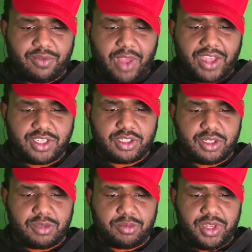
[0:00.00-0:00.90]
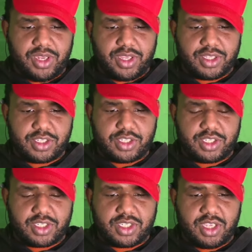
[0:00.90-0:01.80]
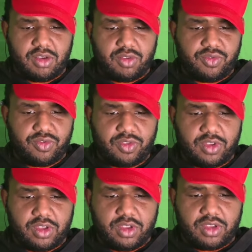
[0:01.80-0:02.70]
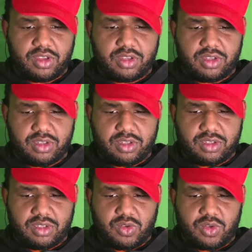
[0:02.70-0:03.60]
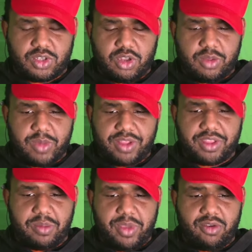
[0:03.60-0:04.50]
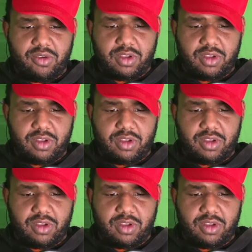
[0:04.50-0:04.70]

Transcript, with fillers: actually compete against is yourself. So it's all about the mirror.